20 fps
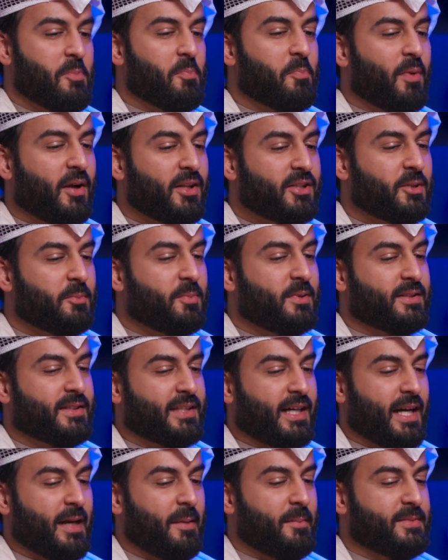Multiple
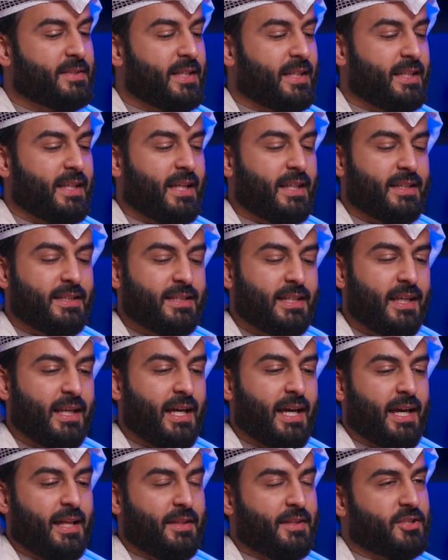times until
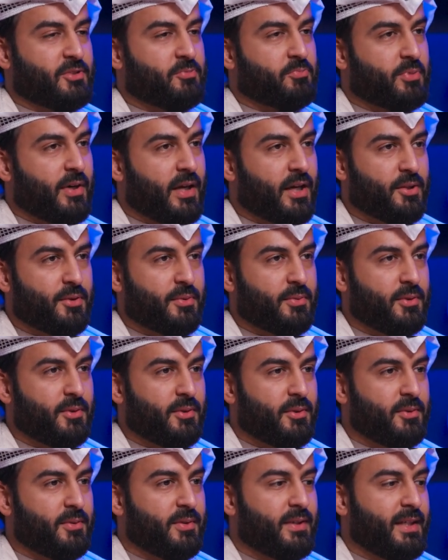I had this
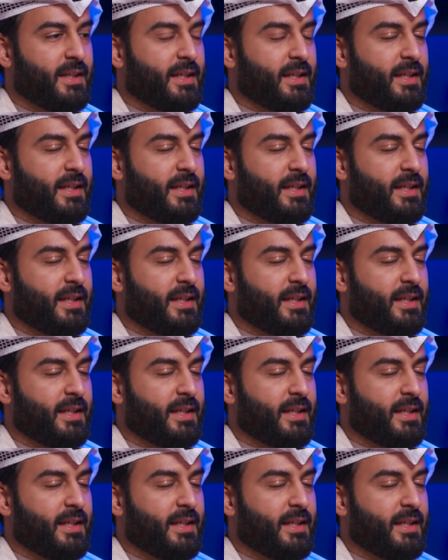breakthrough.